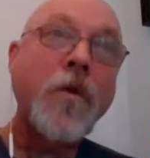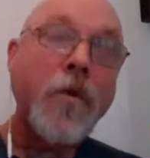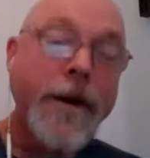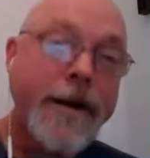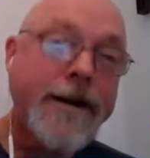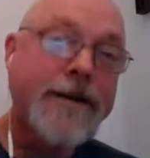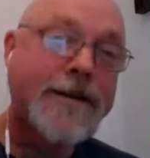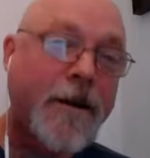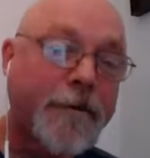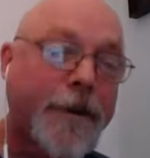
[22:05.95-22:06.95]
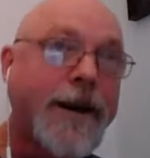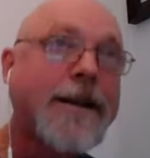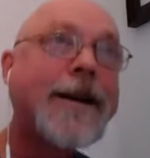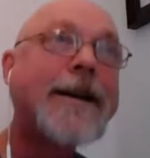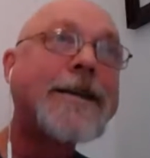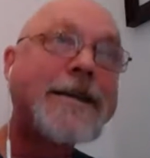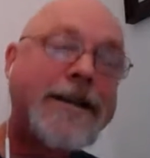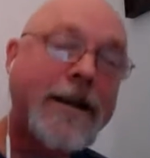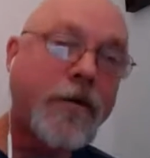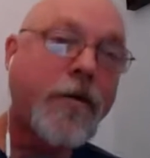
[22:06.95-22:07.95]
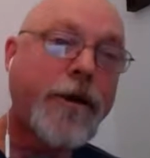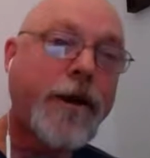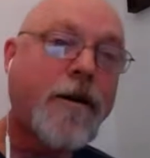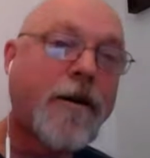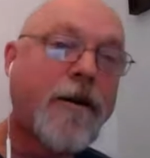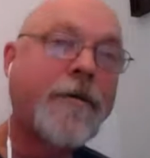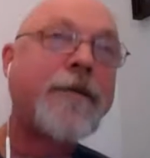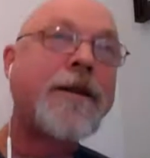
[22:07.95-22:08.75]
We need somebody that can see where we are